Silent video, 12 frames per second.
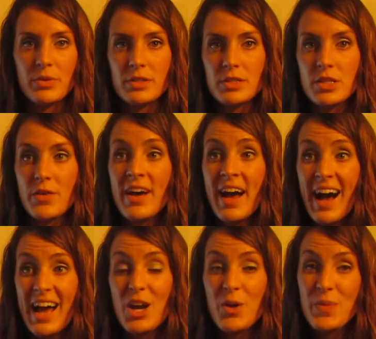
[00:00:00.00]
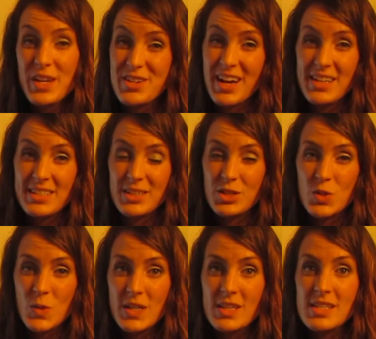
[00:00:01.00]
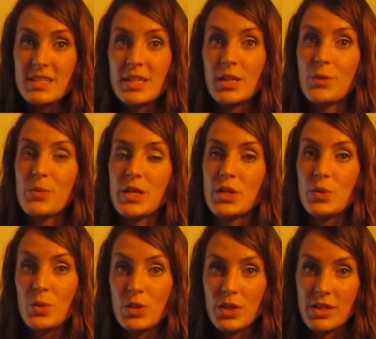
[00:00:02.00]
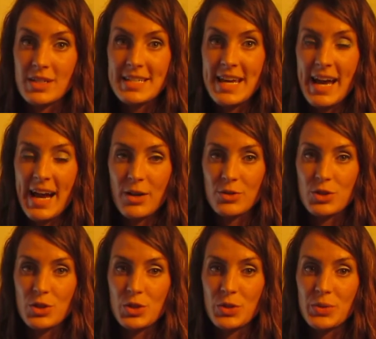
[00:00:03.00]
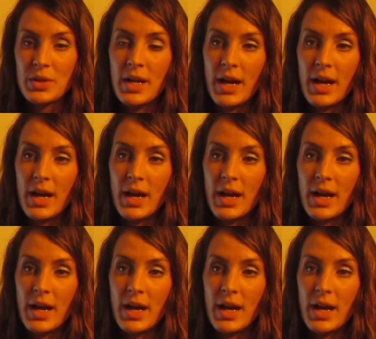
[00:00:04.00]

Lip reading: And so I hope that you guys enjoyed this, and I hope that you learned how to